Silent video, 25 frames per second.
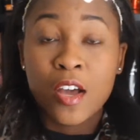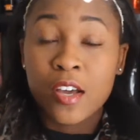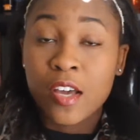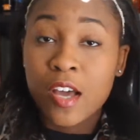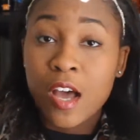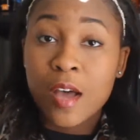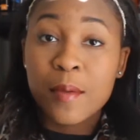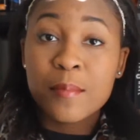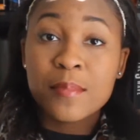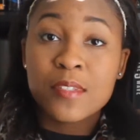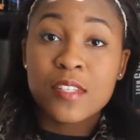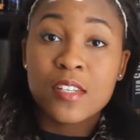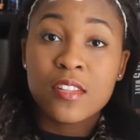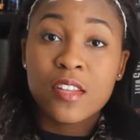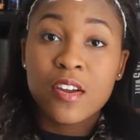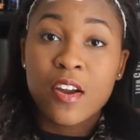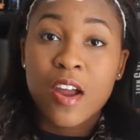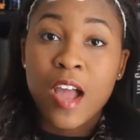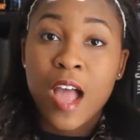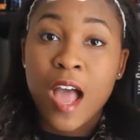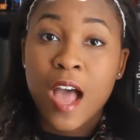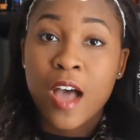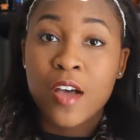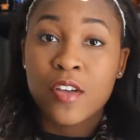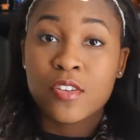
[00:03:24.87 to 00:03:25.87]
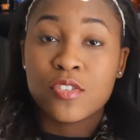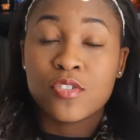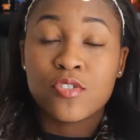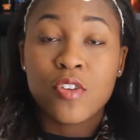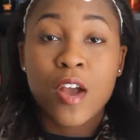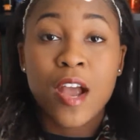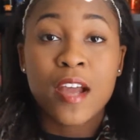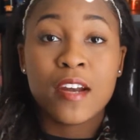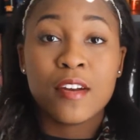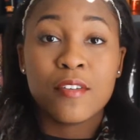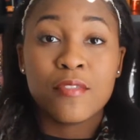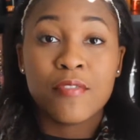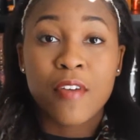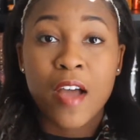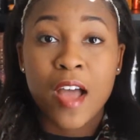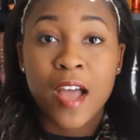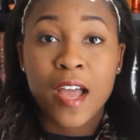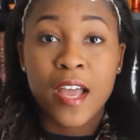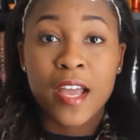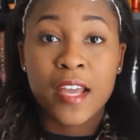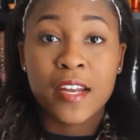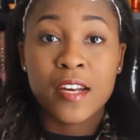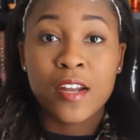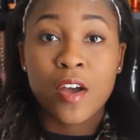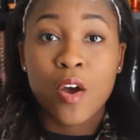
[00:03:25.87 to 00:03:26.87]
comes to their house trying to
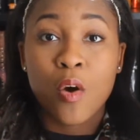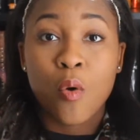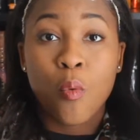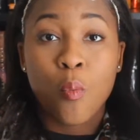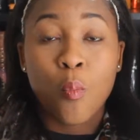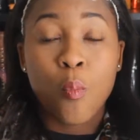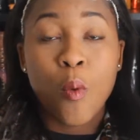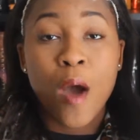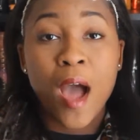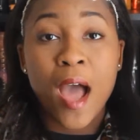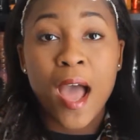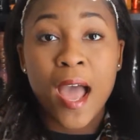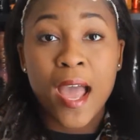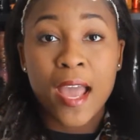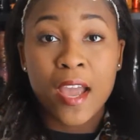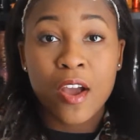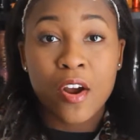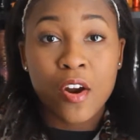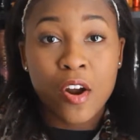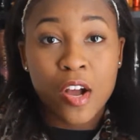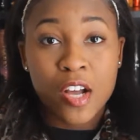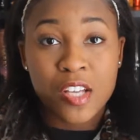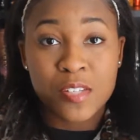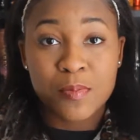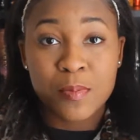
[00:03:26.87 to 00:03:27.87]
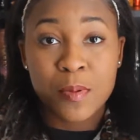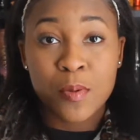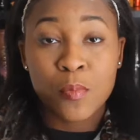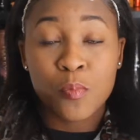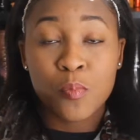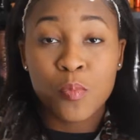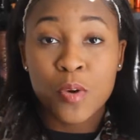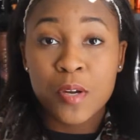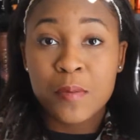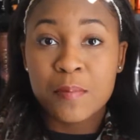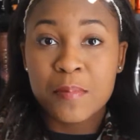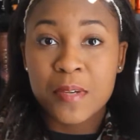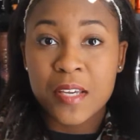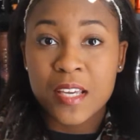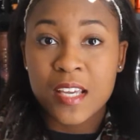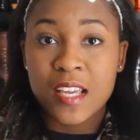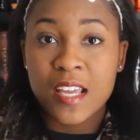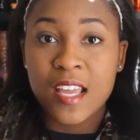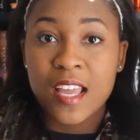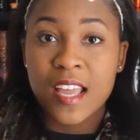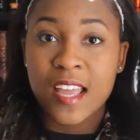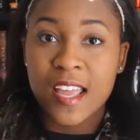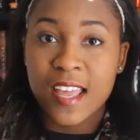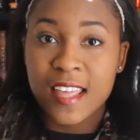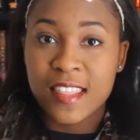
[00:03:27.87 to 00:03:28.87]
find why her husband would
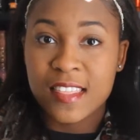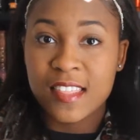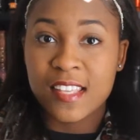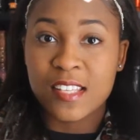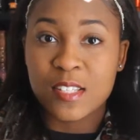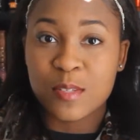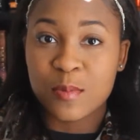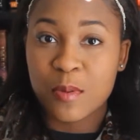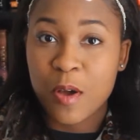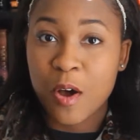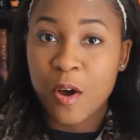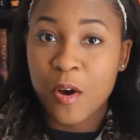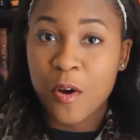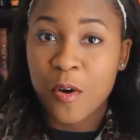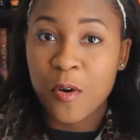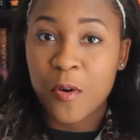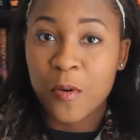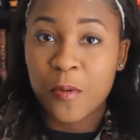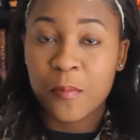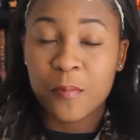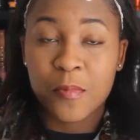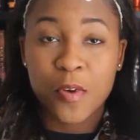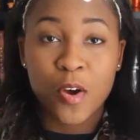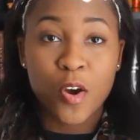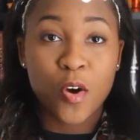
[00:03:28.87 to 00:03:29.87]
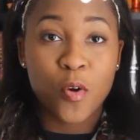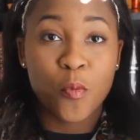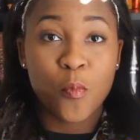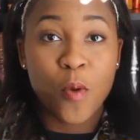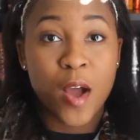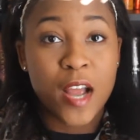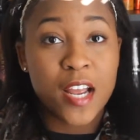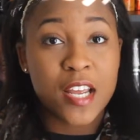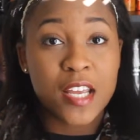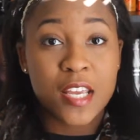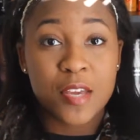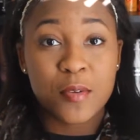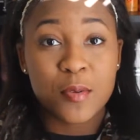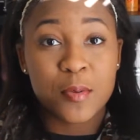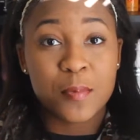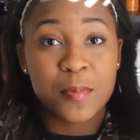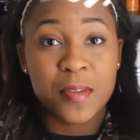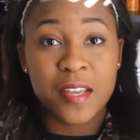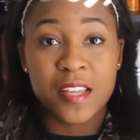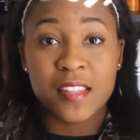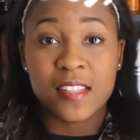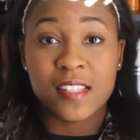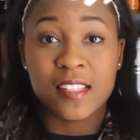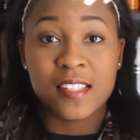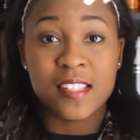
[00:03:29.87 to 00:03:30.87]
be in this home, or why he would
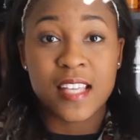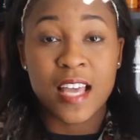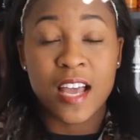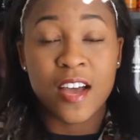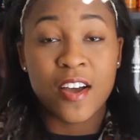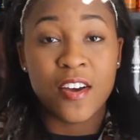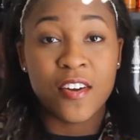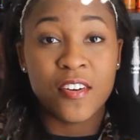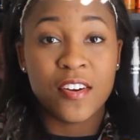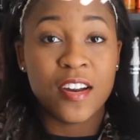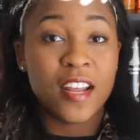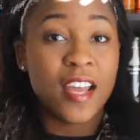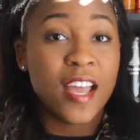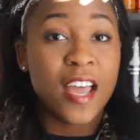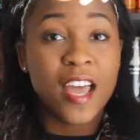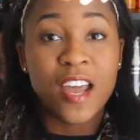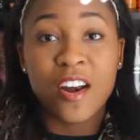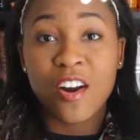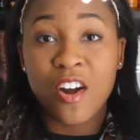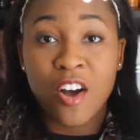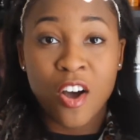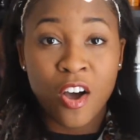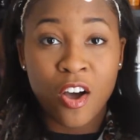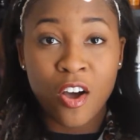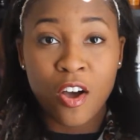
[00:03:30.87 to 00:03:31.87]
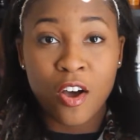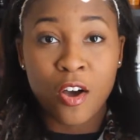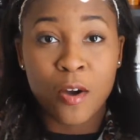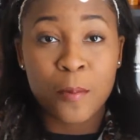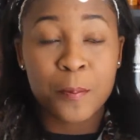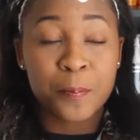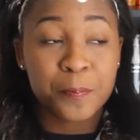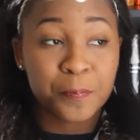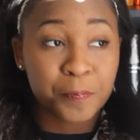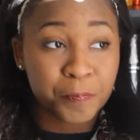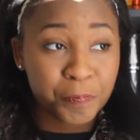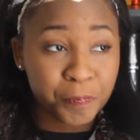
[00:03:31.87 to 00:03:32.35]
be in this town at all.